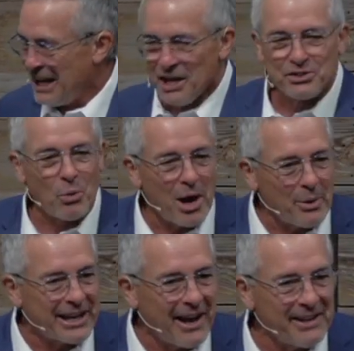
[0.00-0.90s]
So what we
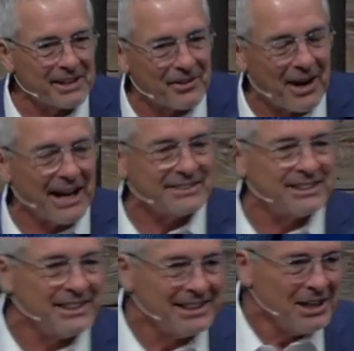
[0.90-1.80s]
got in Christ,
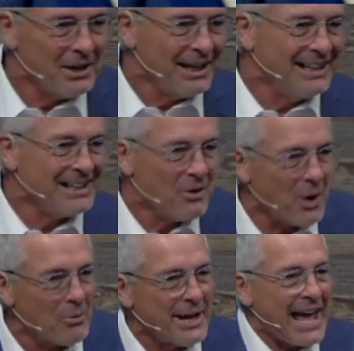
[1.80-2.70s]

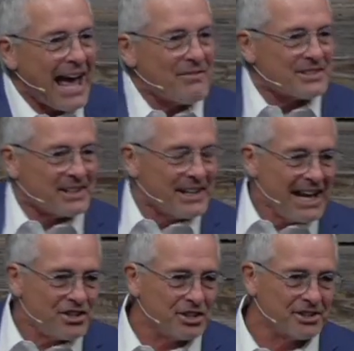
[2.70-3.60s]
what we have as a
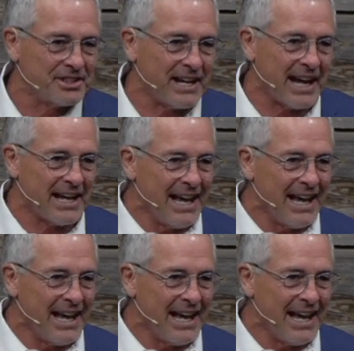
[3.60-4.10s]
nation today